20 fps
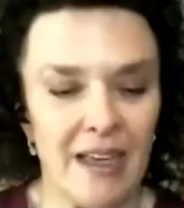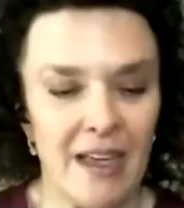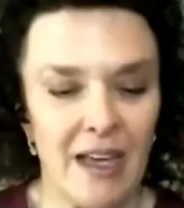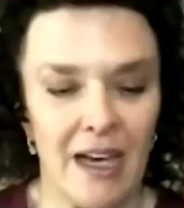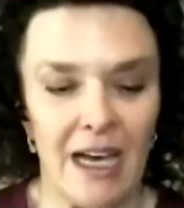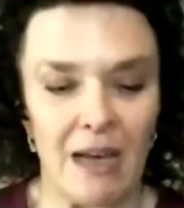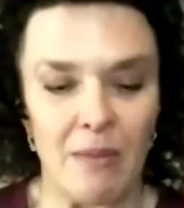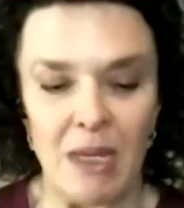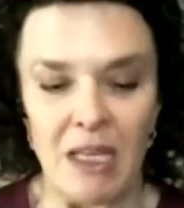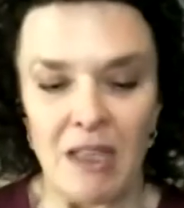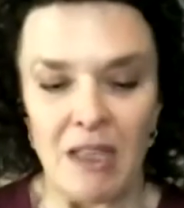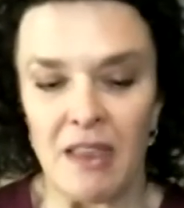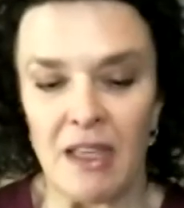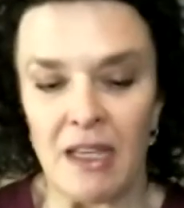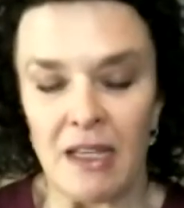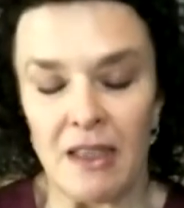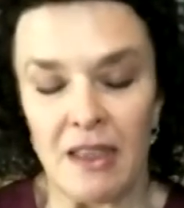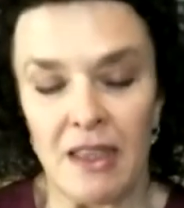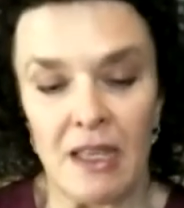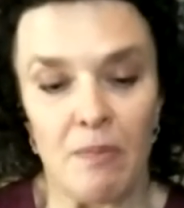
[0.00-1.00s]
I mean,
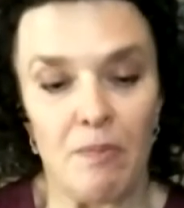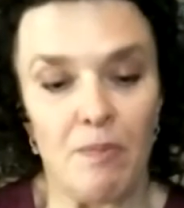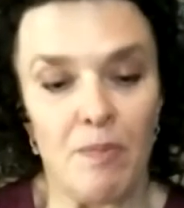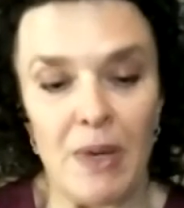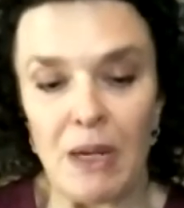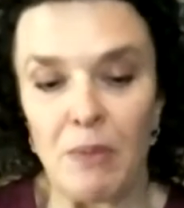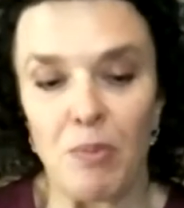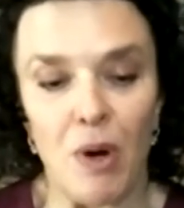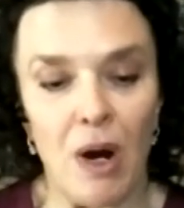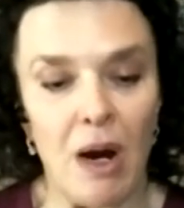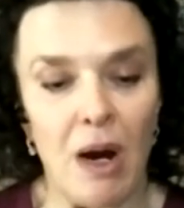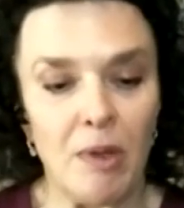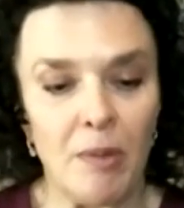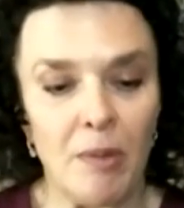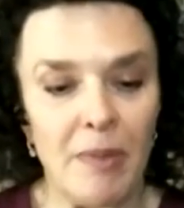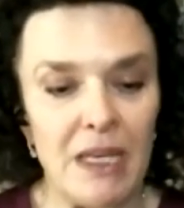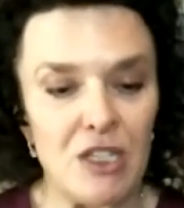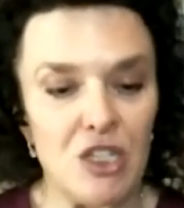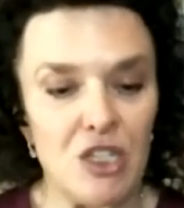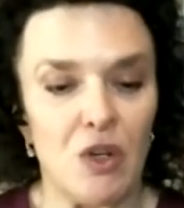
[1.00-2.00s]
the big problem
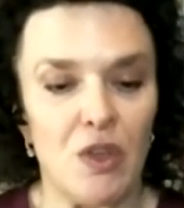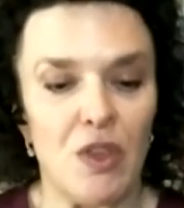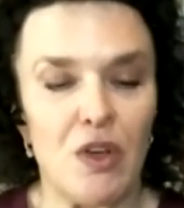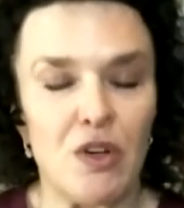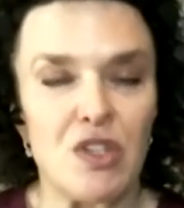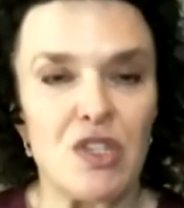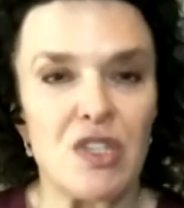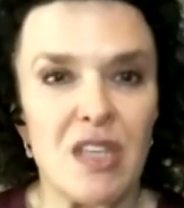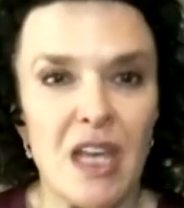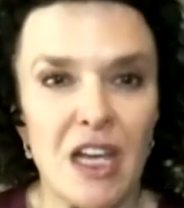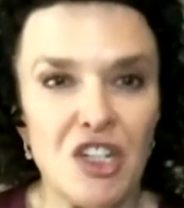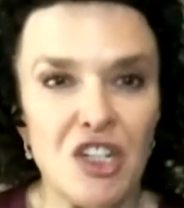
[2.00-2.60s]
is, there's such a